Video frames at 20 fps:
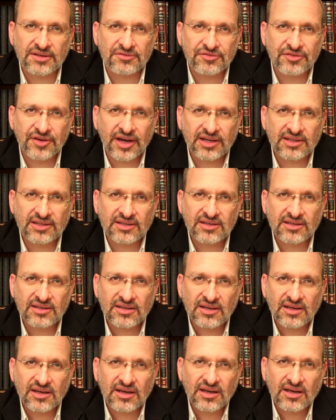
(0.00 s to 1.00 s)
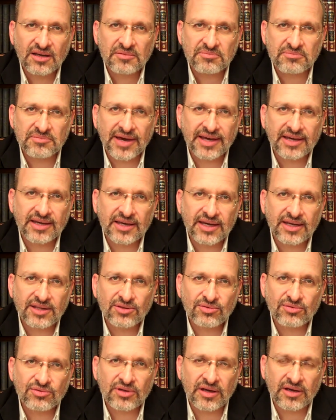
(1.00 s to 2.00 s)
effect. Back
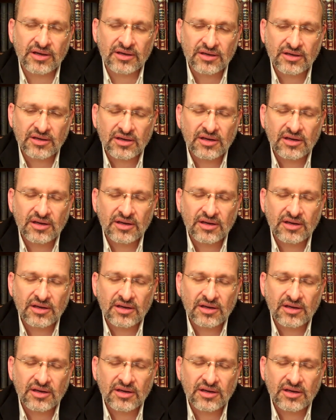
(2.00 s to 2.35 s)
into the